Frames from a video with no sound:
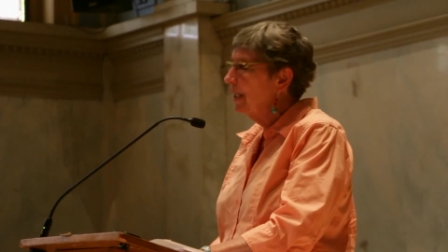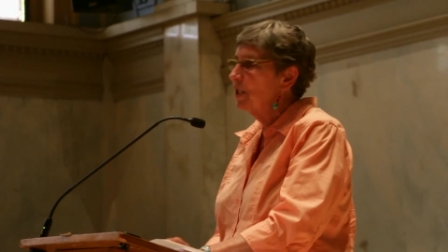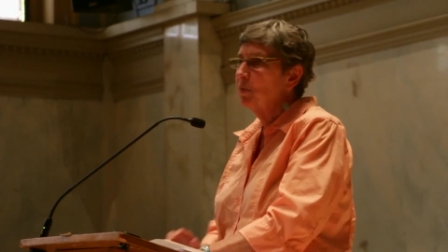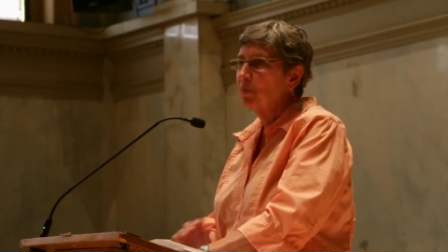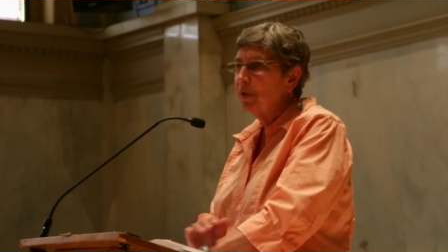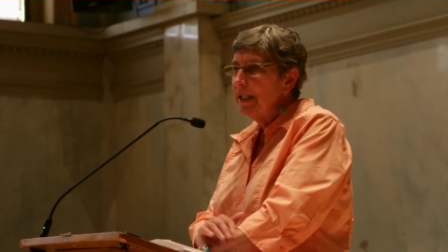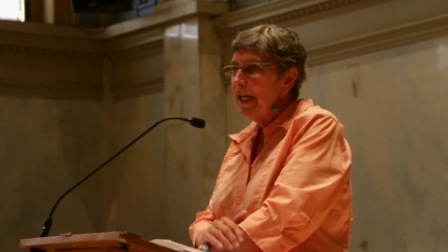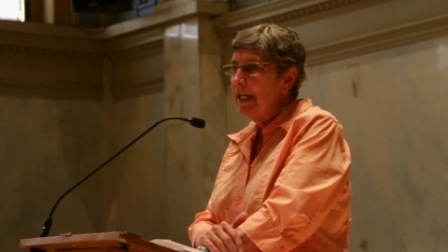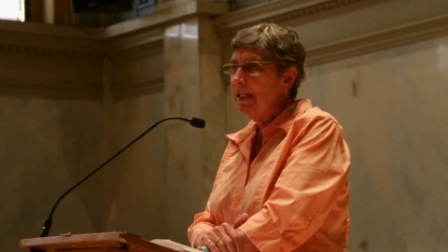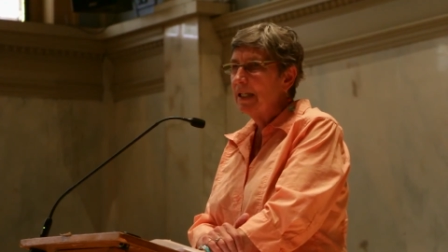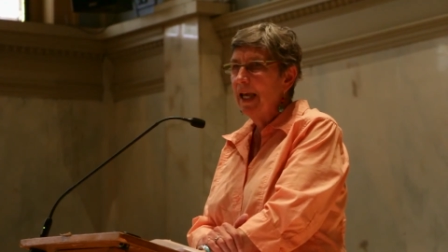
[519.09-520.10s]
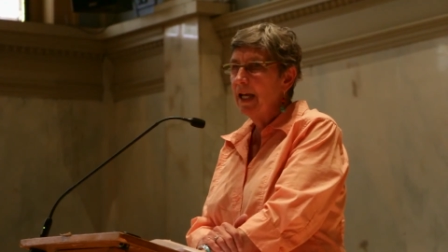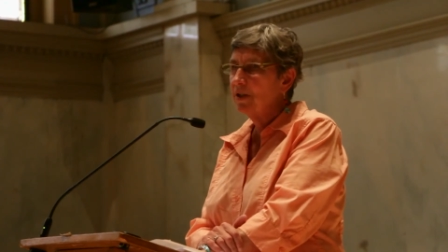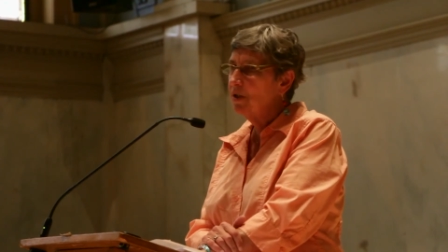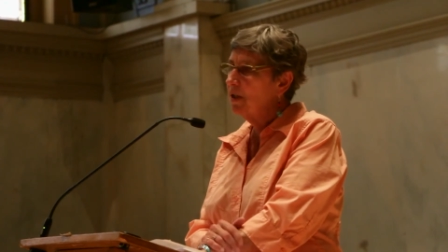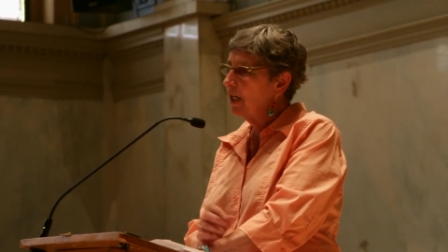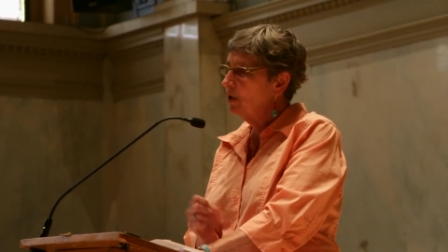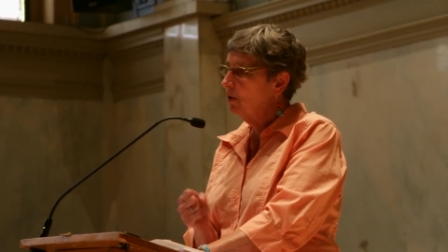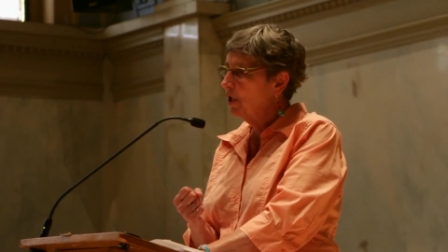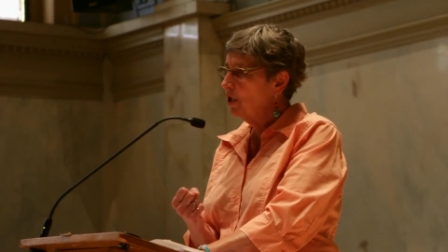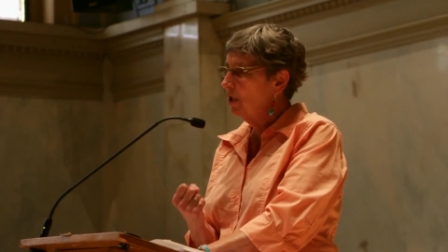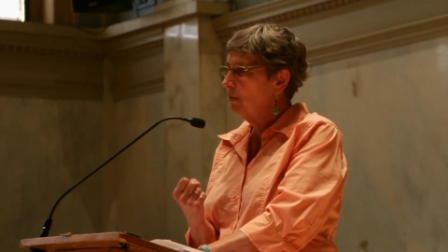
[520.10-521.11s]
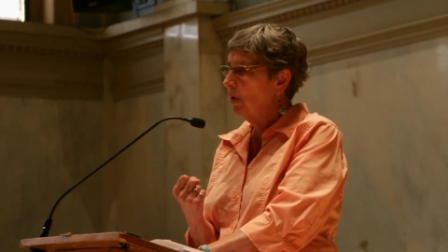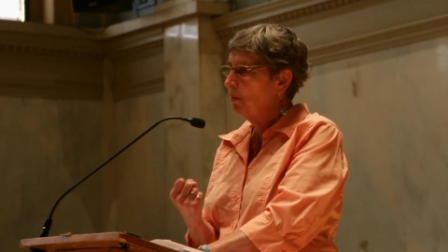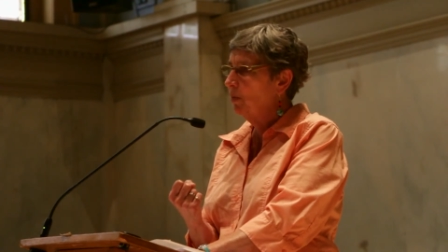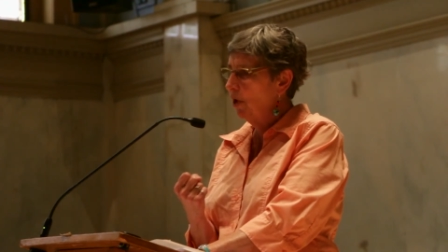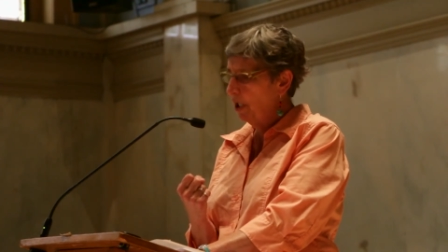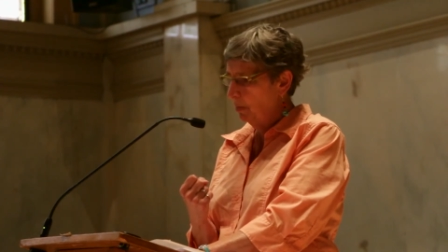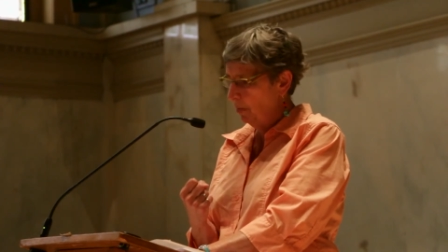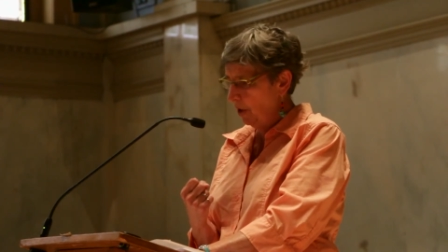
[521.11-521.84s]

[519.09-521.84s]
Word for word: it doesn't pretend to answer that question, but boy, it